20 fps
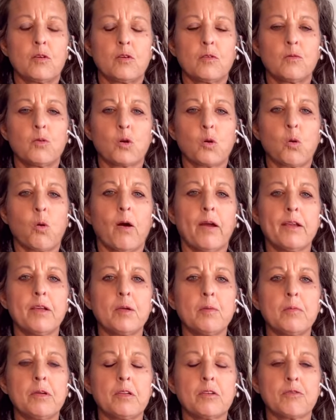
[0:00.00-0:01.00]

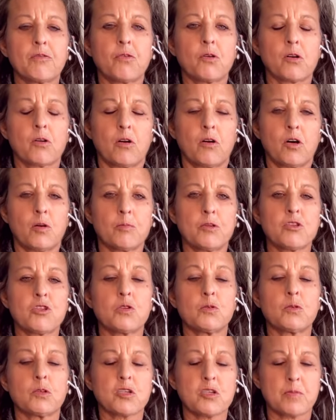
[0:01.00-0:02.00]
requirement for Commerce
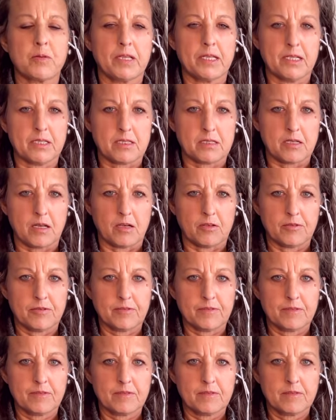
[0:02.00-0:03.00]
to explain itself.
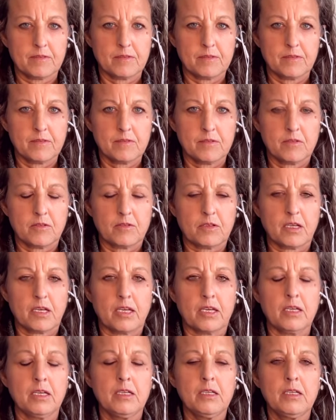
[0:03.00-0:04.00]

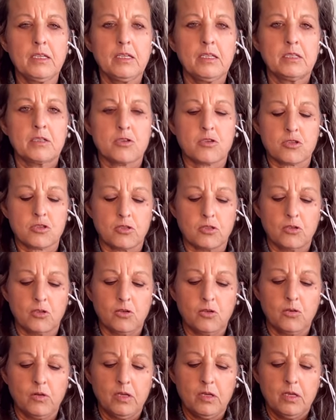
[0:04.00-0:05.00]
Okay,
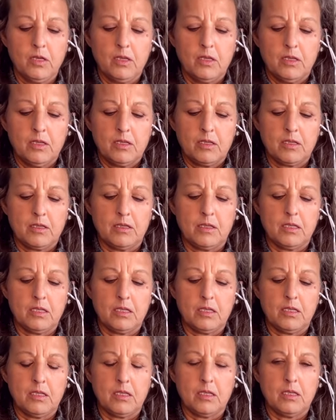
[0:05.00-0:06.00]
so
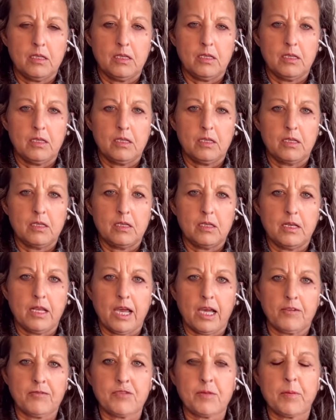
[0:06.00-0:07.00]
the
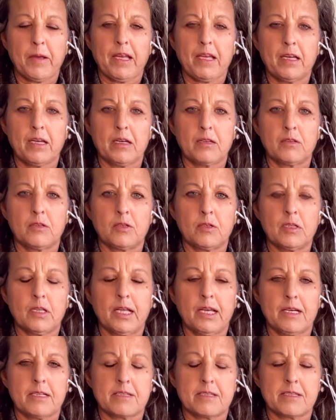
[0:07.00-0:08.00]
NAFTA panel
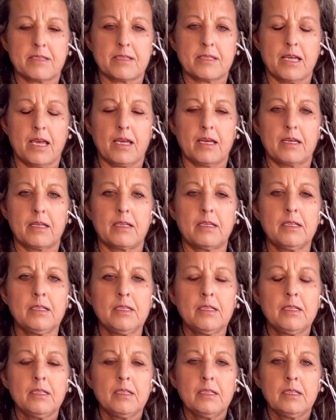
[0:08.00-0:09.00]
has said
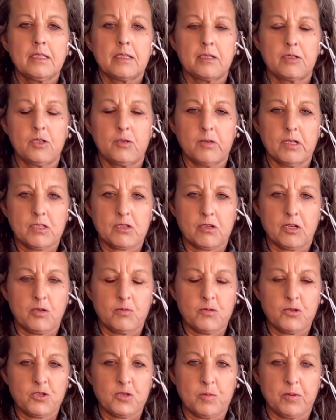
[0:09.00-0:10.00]
the U.S.
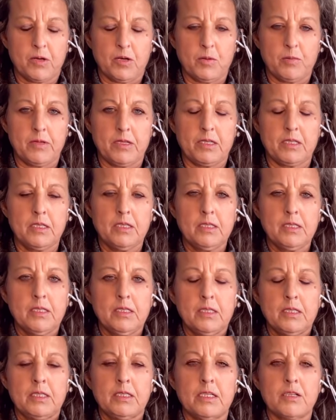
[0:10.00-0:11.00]
Commerce Department
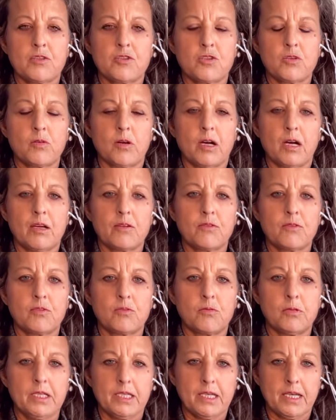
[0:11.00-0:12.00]
needs to either
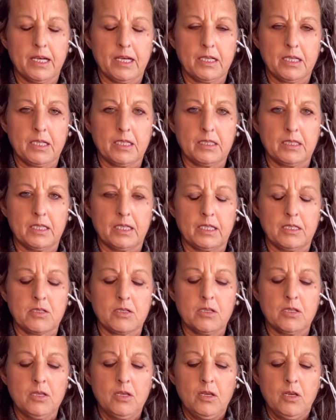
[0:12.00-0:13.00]
recalculate
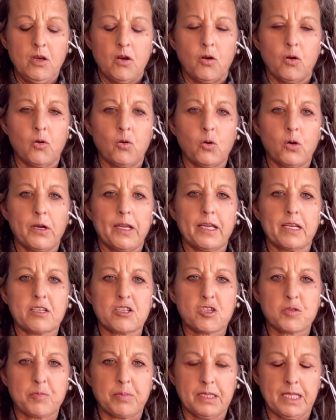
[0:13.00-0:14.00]
or
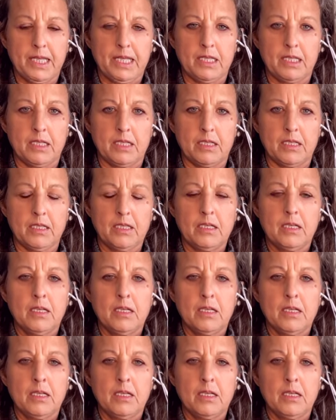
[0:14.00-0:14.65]
explain